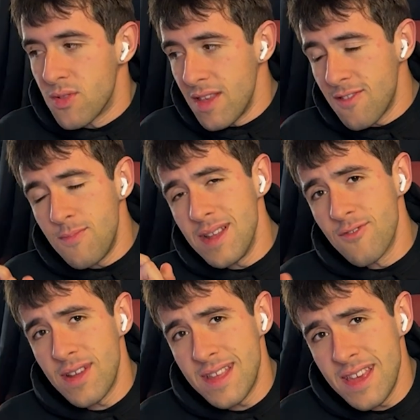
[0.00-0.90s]
Now this
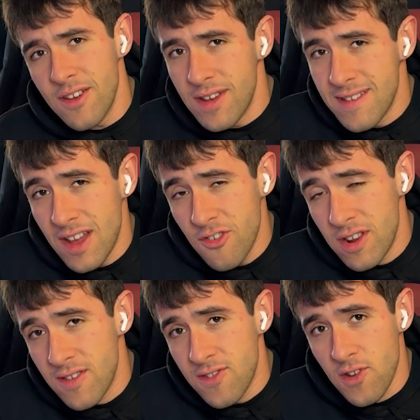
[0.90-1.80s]
build right here is
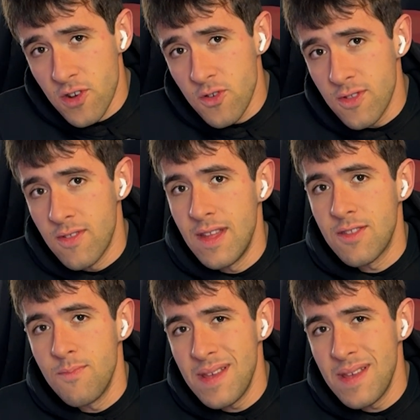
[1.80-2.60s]
actually so good that